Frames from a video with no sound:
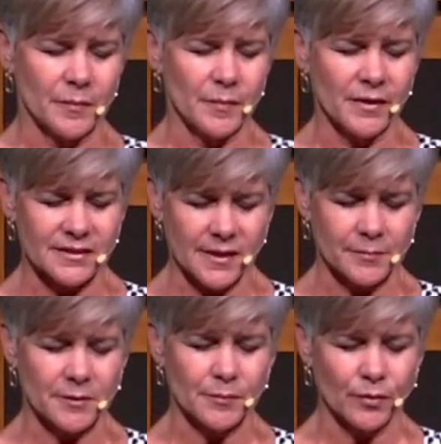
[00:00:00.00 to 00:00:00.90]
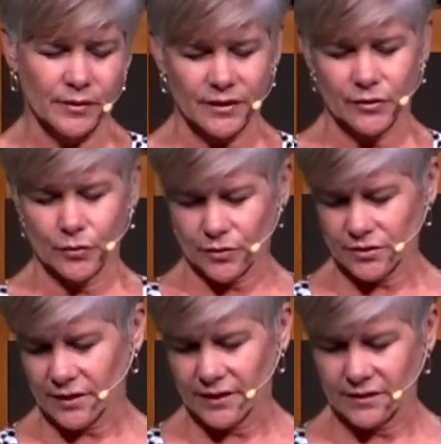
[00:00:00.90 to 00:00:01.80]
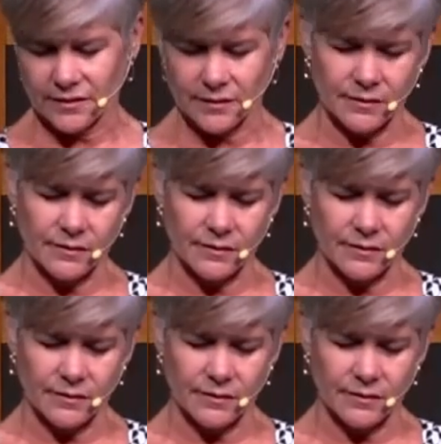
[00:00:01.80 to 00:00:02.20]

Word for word: be acceptable in your sight,